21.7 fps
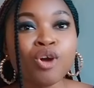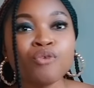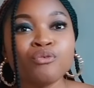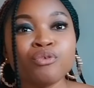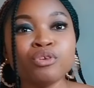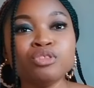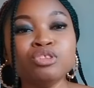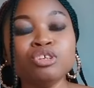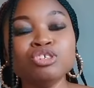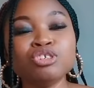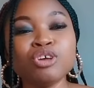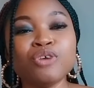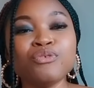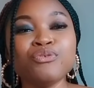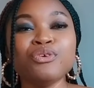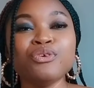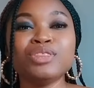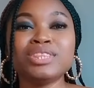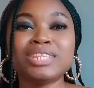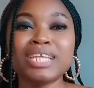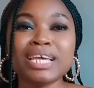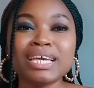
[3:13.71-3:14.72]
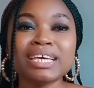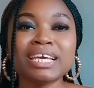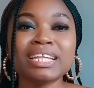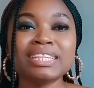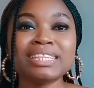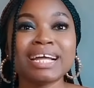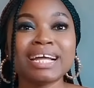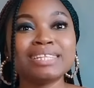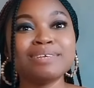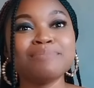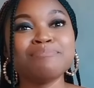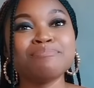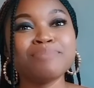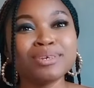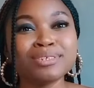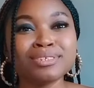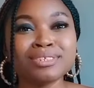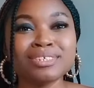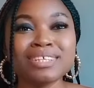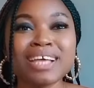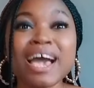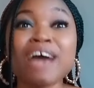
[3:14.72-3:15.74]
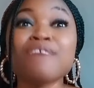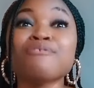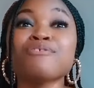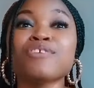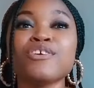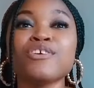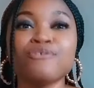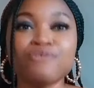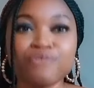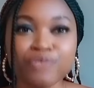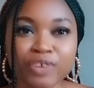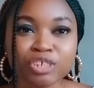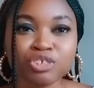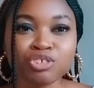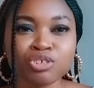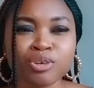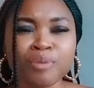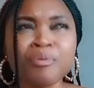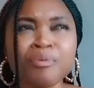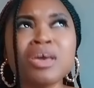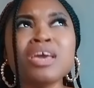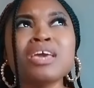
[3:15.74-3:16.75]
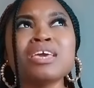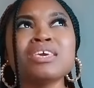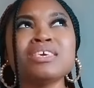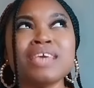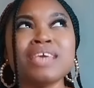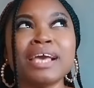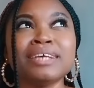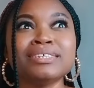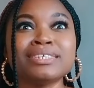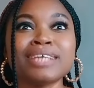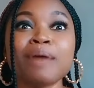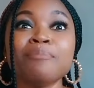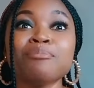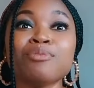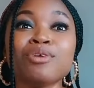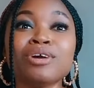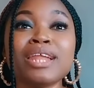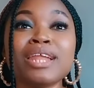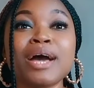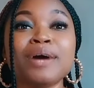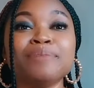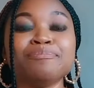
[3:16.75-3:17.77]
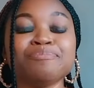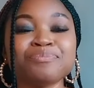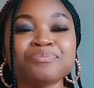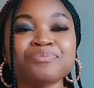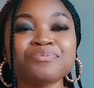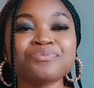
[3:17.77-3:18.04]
For those of you thinking that the person have infection, yes, I'm gonna